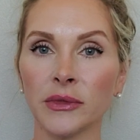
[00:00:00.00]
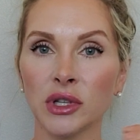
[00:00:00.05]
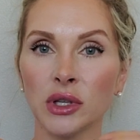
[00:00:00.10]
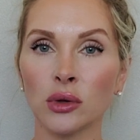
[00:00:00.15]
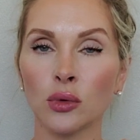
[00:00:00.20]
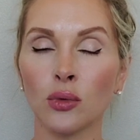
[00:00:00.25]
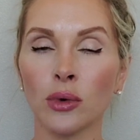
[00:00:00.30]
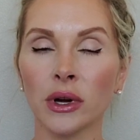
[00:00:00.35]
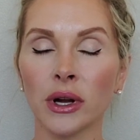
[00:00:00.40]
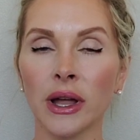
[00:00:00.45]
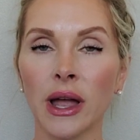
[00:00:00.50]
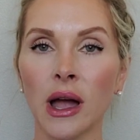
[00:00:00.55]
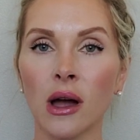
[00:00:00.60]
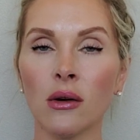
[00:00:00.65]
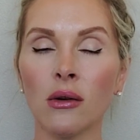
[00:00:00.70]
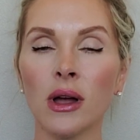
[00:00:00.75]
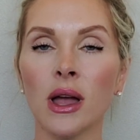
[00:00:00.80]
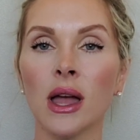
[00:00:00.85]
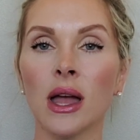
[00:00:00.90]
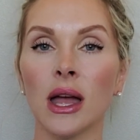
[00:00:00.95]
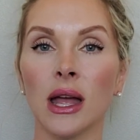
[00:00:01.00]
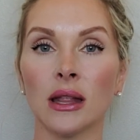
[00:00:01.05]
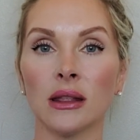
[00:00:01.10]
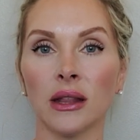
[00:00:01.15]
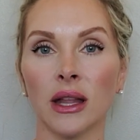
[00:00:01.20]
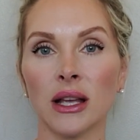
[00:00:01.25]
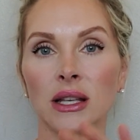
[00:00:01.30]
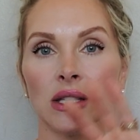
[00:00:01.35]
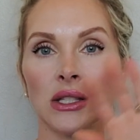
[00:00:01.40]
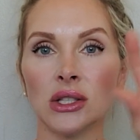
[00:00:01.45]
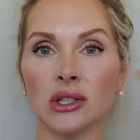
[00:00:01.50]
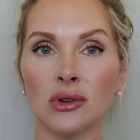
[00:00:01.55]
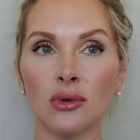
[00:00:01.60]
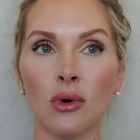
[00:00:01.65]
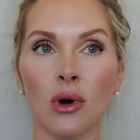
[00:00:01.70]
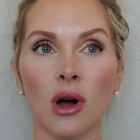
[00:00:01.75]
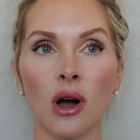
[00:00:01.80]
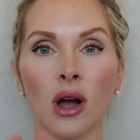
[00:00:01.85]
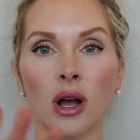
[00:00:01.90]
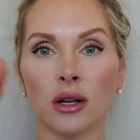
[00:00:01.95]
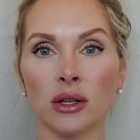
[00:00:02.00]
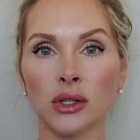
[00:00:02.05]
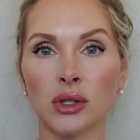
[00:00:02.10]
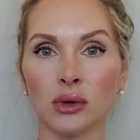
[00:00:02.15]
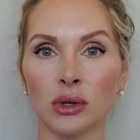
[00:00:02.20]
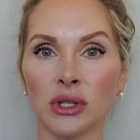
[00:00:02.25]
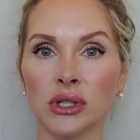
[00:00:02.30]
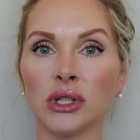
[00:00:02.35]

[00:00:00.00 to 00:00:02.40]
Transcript: workout. Unless you are doing